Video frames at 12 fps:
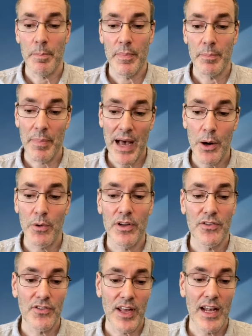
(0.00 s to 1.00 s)

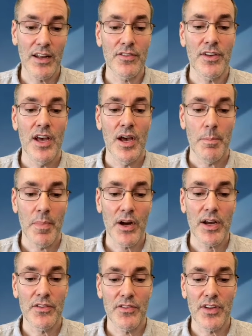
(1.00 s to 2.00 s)
powerless status,
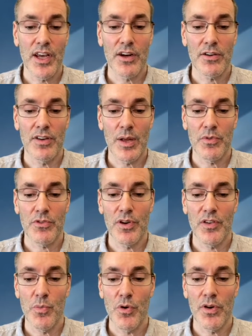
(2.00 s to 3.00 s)
Marquez's character
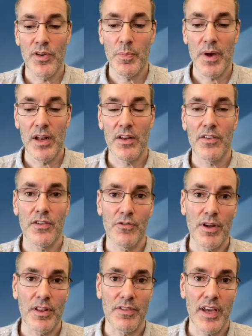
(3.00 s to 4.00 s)
demonstrates more independence and
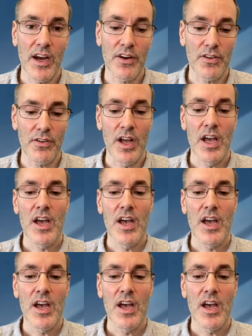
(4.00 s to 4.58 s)
strength of character.